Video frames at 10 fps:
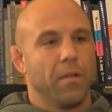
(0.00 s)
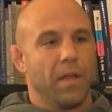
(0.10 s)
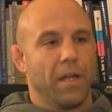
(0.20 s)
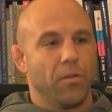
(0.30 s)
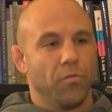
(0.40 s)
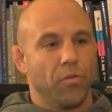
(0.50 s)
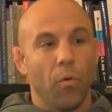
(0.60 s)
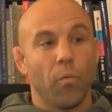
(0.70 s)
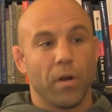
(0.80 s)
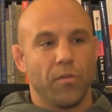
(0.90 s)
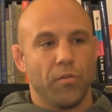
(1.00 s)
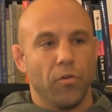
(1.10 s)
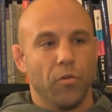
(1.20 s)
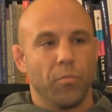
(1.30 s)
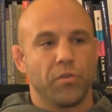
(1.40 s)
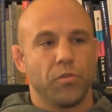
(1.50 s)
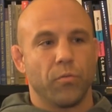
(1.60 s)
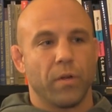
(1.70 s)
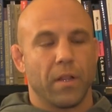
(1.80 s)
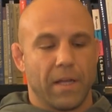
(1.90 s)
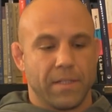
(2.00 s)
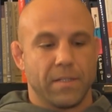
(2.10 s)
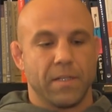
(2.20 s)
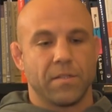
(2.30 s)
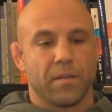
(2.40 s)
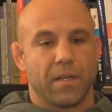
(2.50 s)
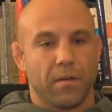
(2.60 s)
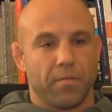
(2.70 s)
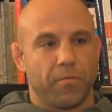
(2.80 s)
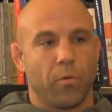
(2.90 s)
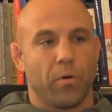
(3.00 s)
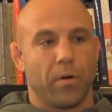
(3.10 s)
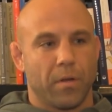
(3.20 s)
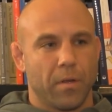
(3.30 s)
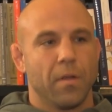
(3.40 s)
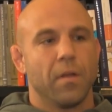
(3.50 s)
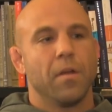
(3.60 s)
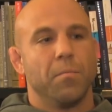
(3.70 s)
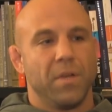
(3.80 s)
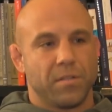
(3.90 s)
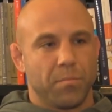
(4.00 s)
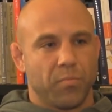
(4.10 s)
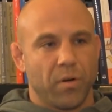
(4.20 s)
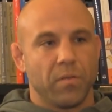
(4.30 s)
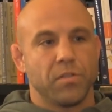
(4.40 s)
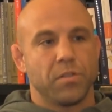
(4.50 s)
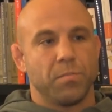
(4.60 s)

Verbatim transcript: that you don't want to do, but you realize this can afford me some privileges.